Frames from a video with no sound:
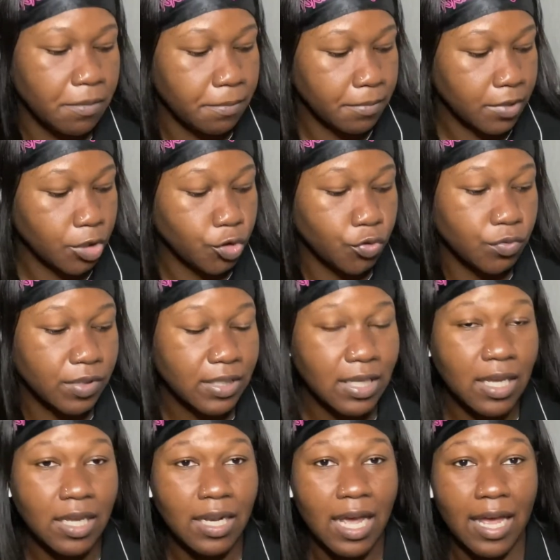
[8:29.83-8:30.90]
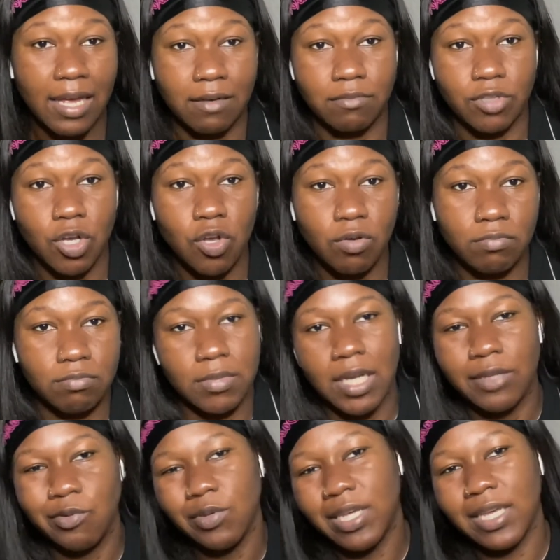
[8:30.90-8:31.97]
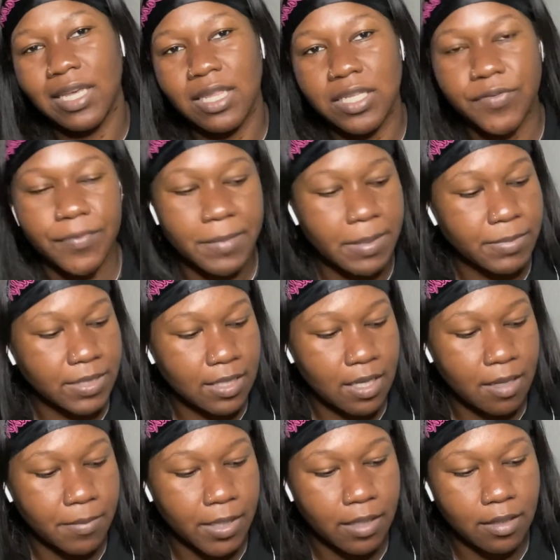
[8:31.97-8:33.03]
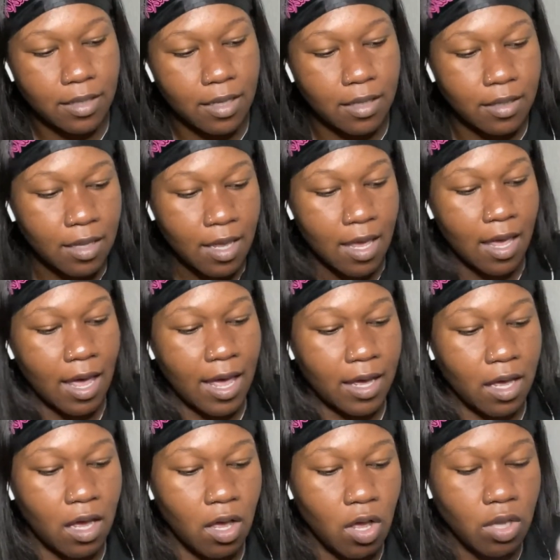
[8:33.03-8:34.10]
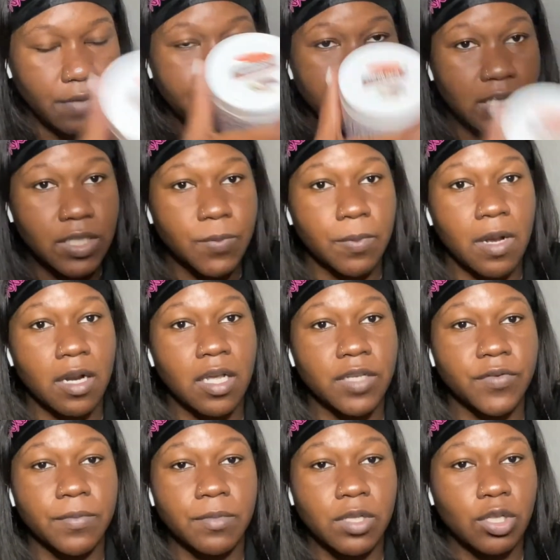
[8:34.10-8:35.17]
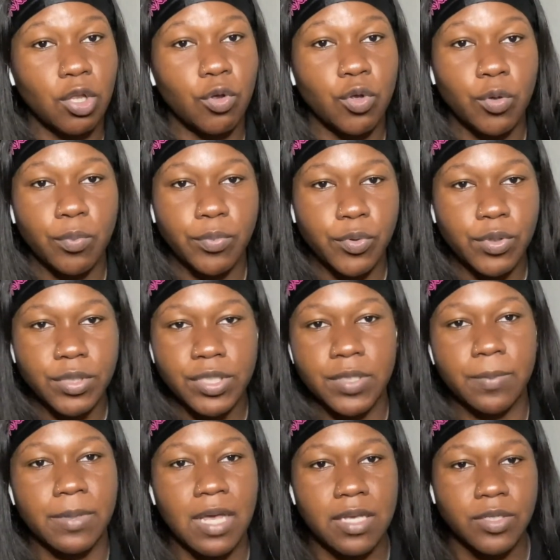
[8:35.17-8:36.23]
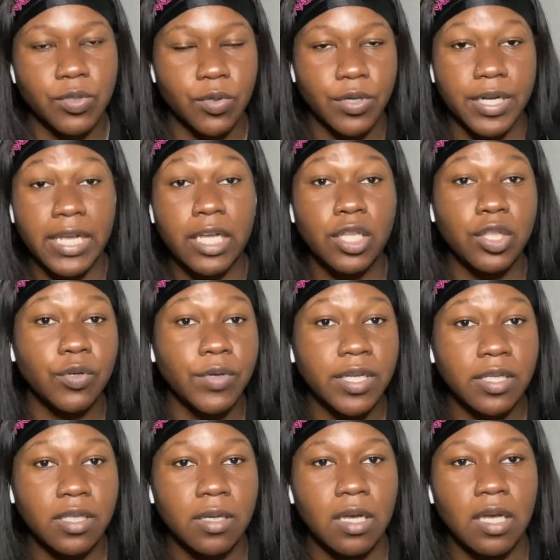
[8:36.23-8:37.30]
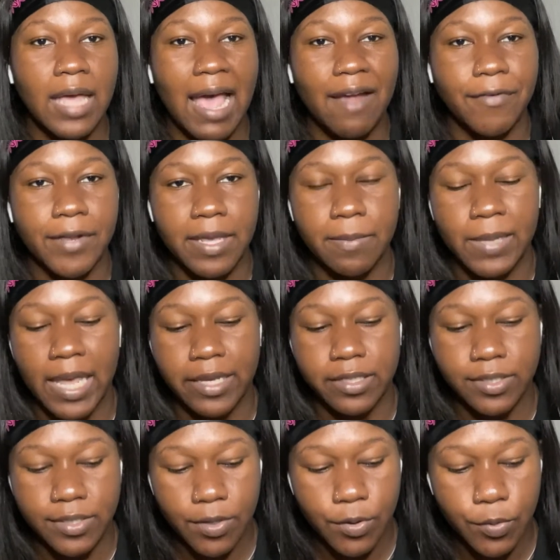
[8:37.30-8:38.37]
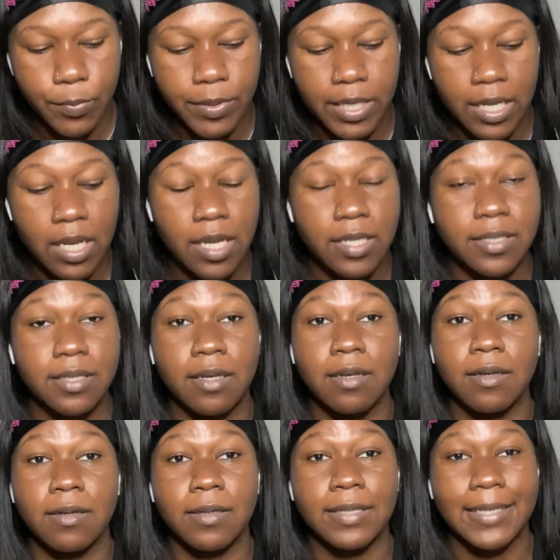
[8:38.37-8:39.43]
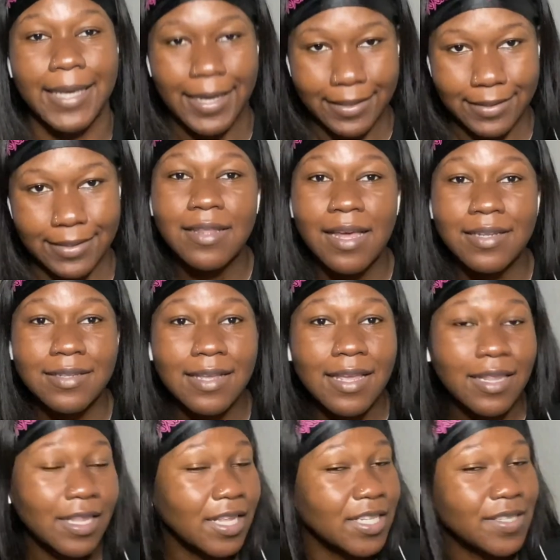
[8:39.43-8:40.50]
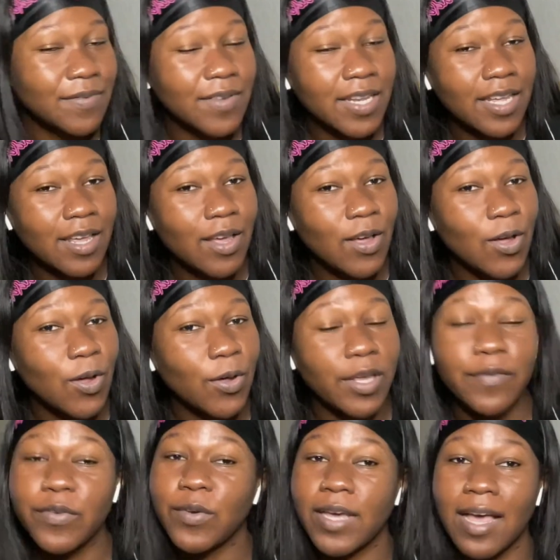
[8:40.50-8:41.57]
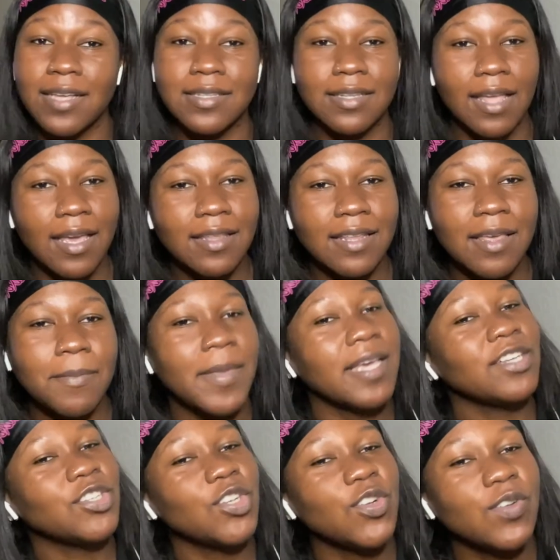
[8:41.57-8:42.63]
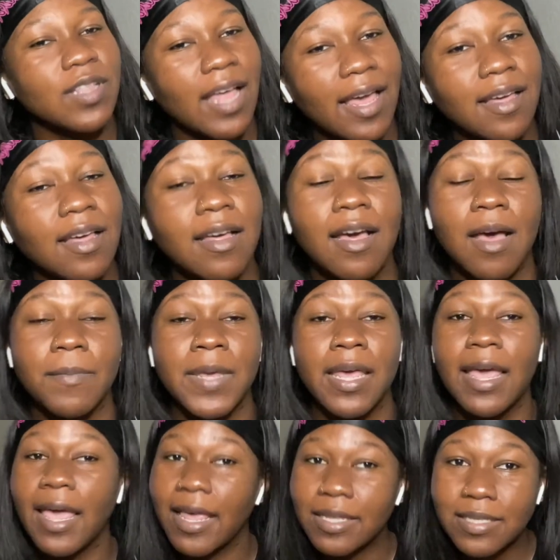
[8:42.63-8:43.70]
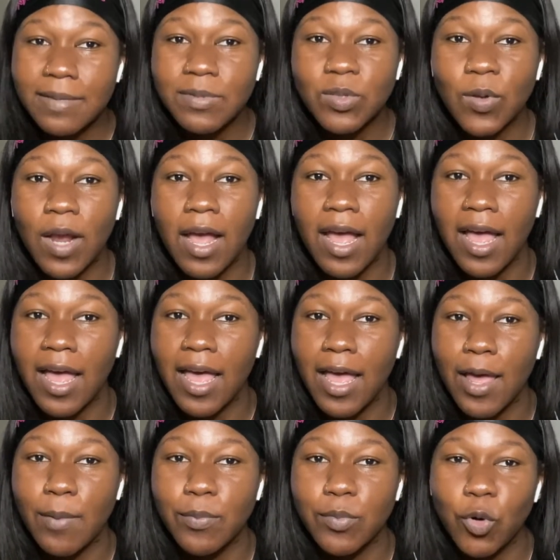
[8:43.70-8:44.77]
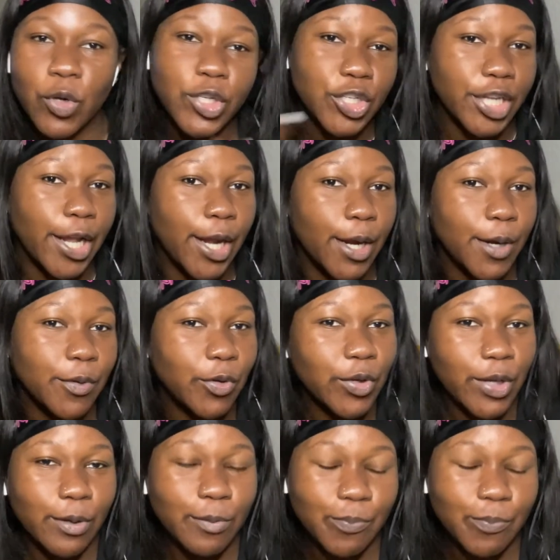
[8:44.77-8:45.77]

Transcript: The True Skin, you can get this from Amazon, but yeah. I got all of these products from the local beauty supply store, including the African Black soap. So yes, that's the end of this video. If you guys liked it, make sure you like, comment, and subscribe, or share, you know.